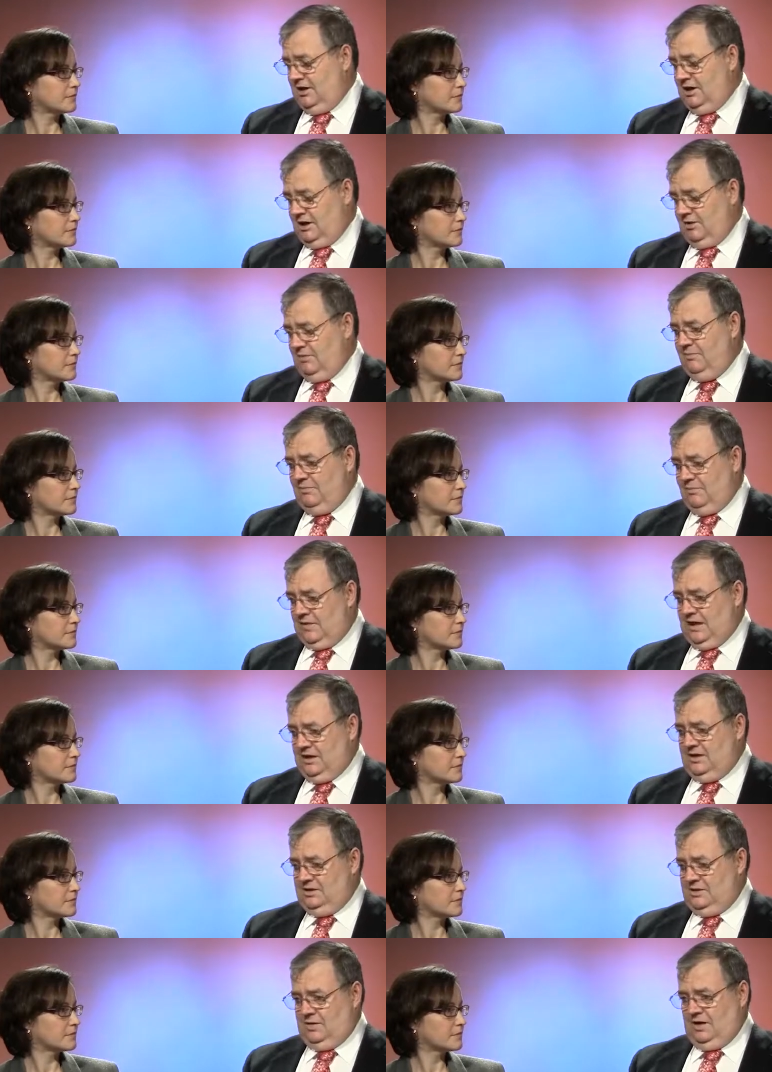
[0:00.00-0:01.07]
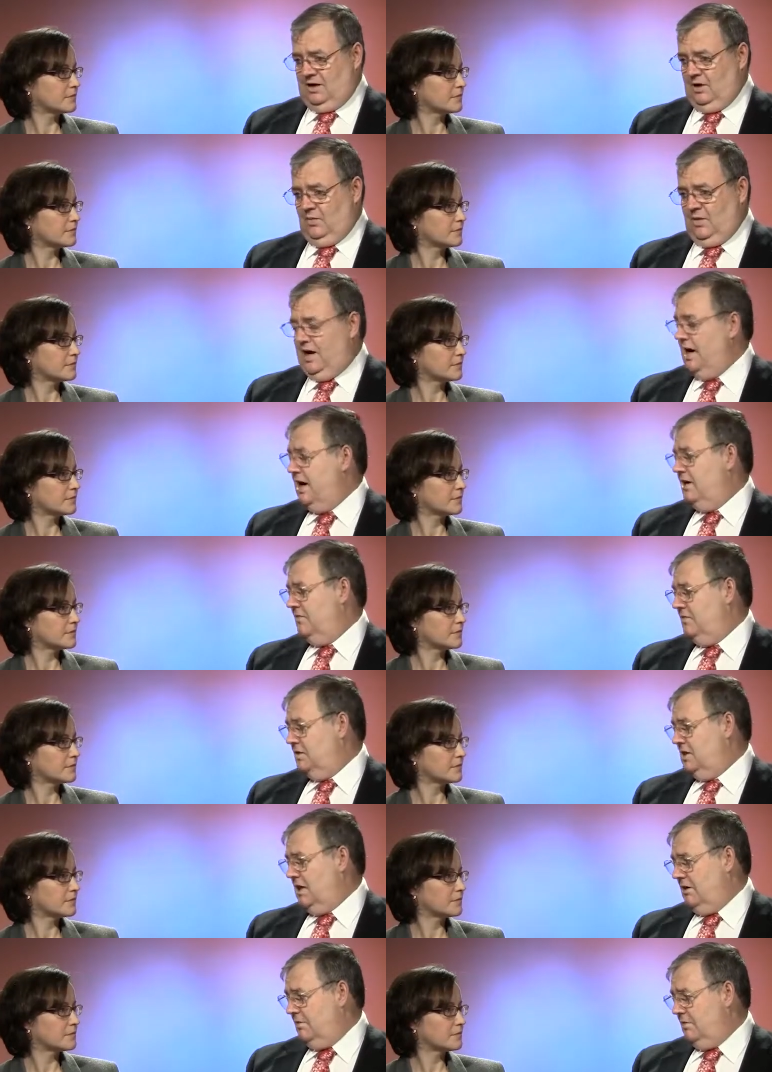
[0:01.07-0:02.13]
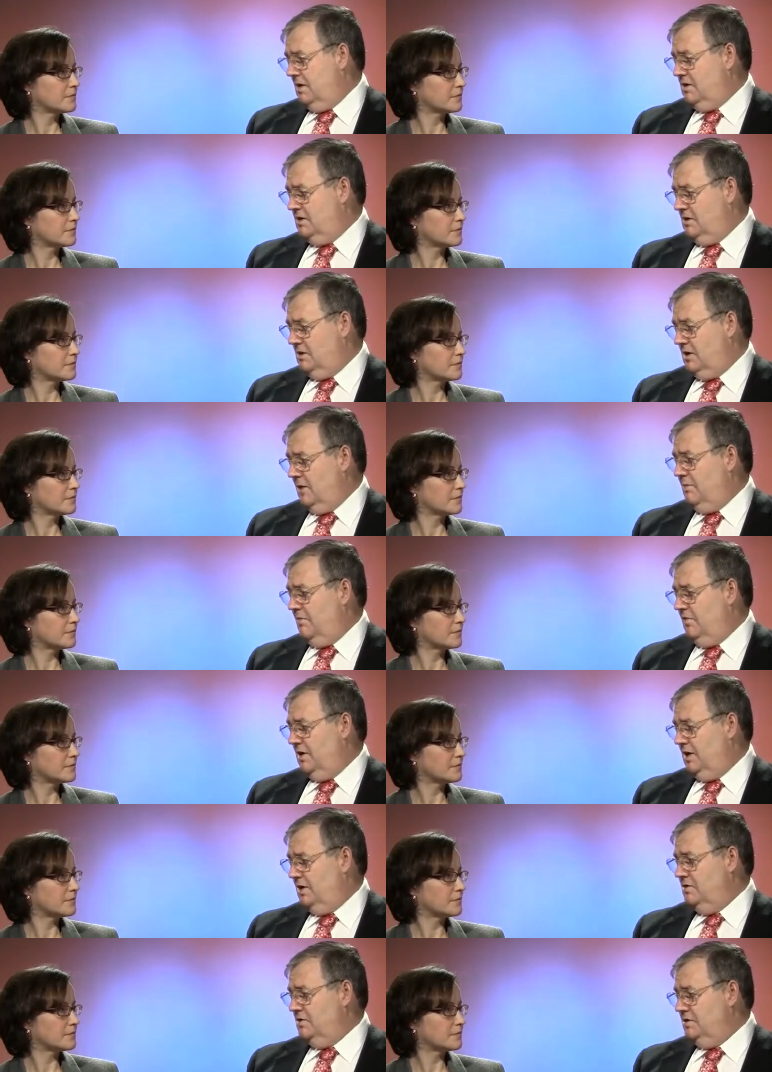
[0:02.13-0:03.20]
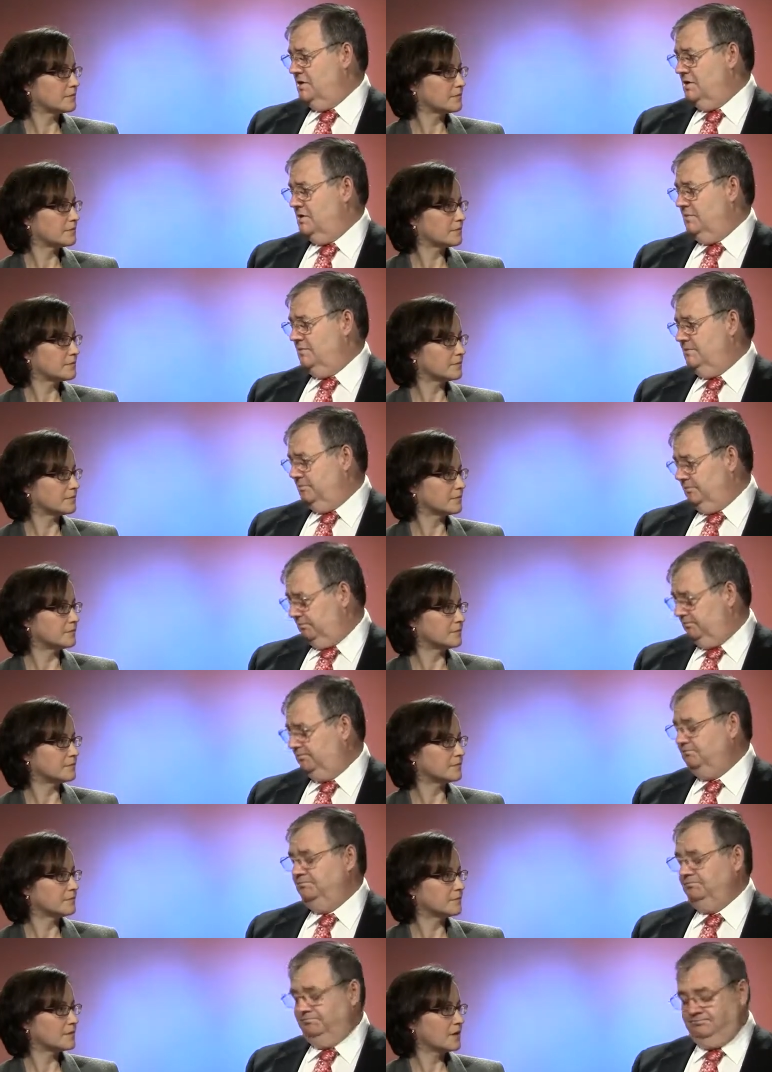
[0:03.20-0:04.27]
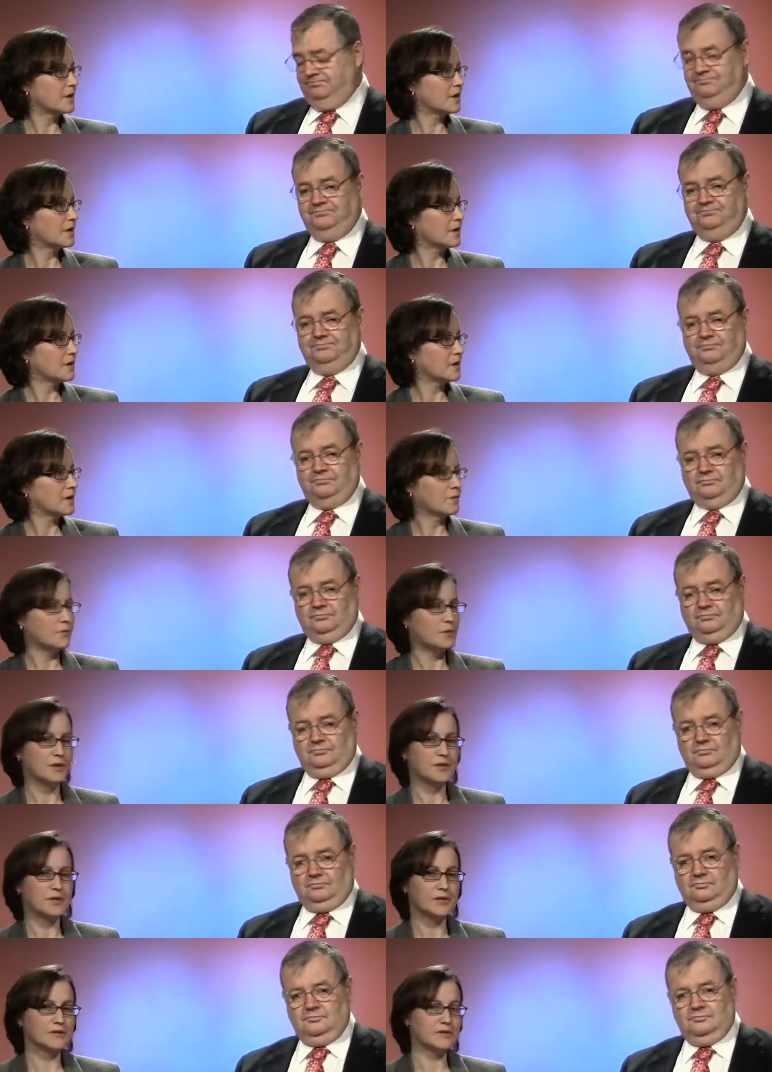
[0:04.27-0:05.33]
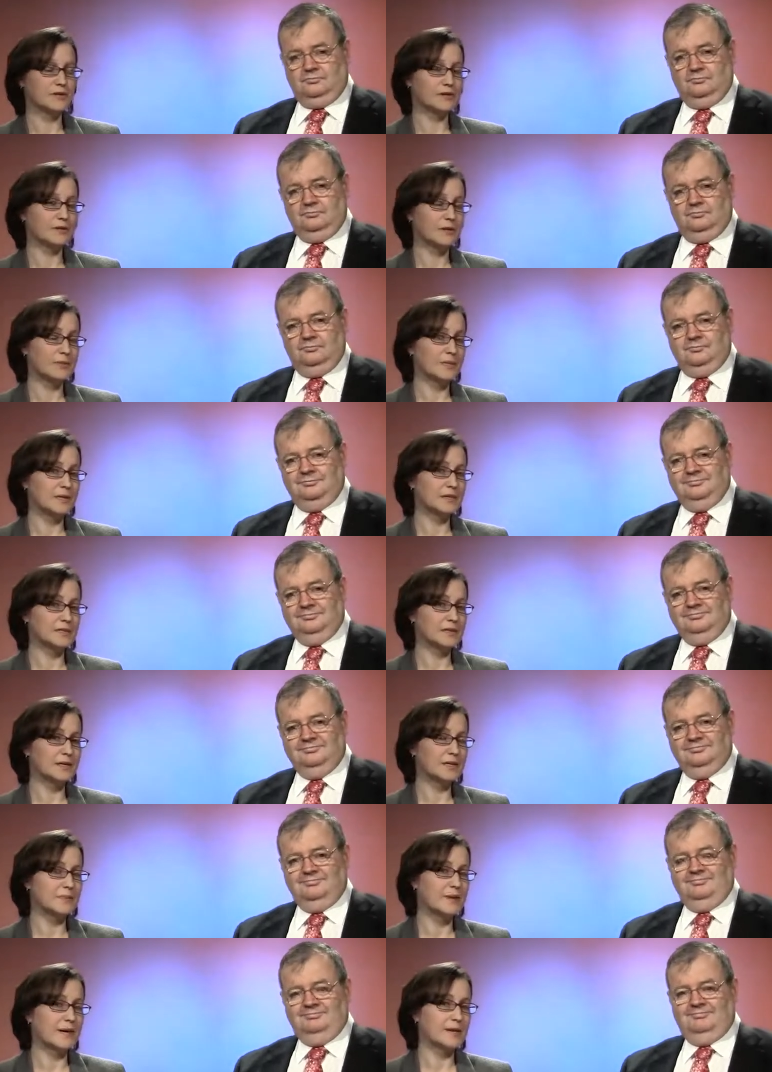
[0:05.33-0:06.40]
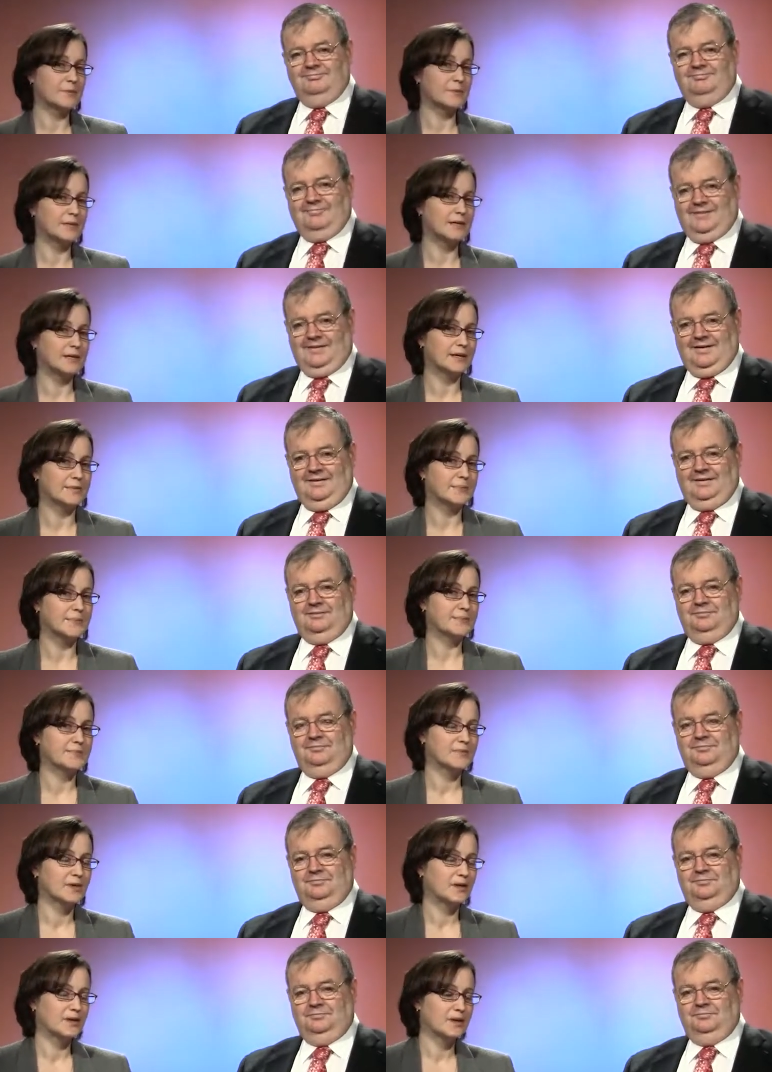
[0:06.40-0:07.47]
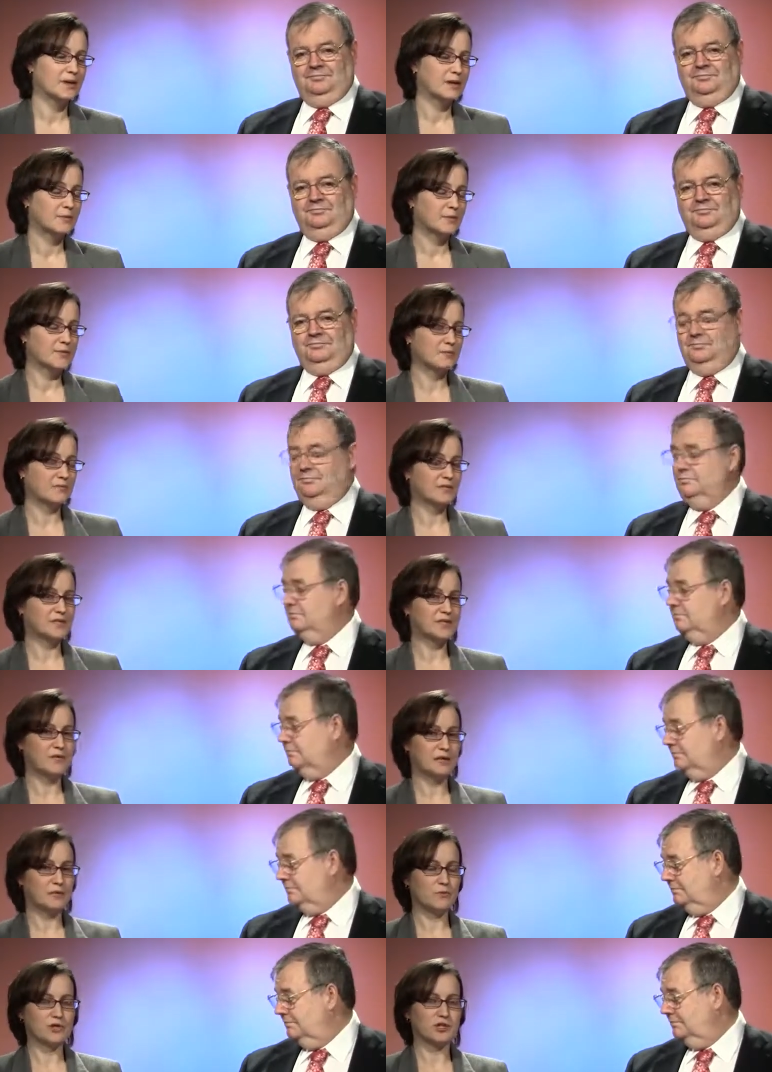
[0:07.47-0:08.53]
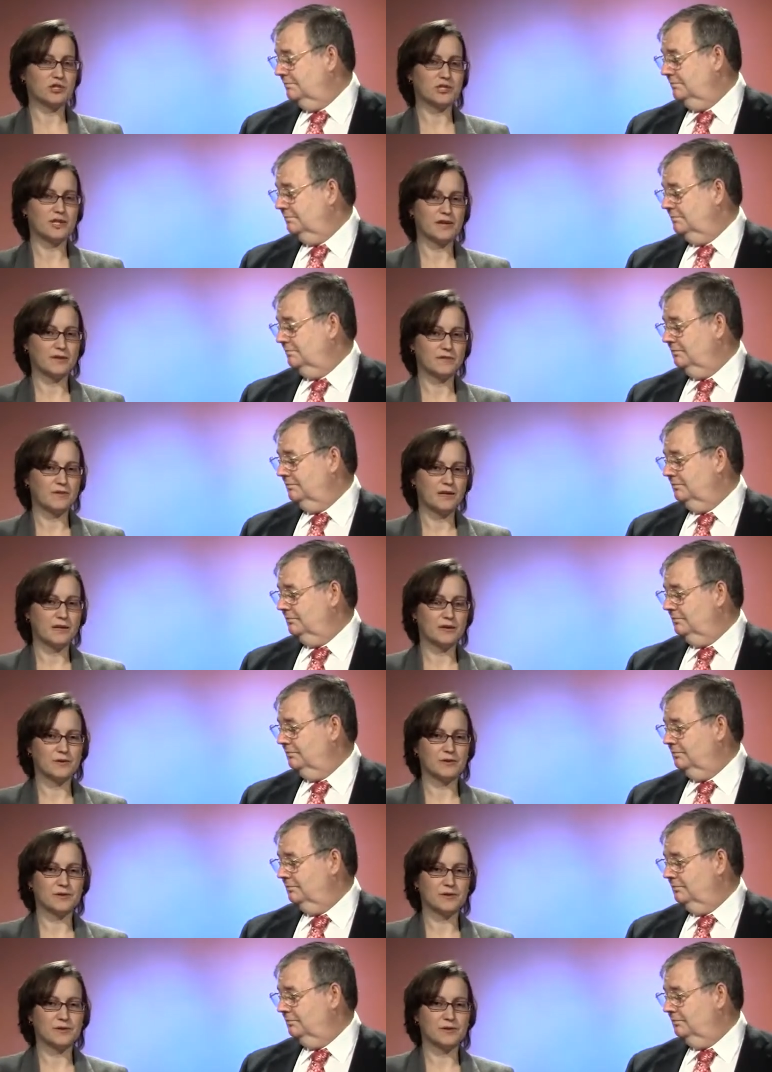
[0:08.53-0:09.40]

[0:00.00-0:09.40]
Speaker 1: you know, that is the only way out of this current mess in the global financial system.
Speaker 2: Mm. Well, there's certainly a big stink about it. We, um, some of us here watched a video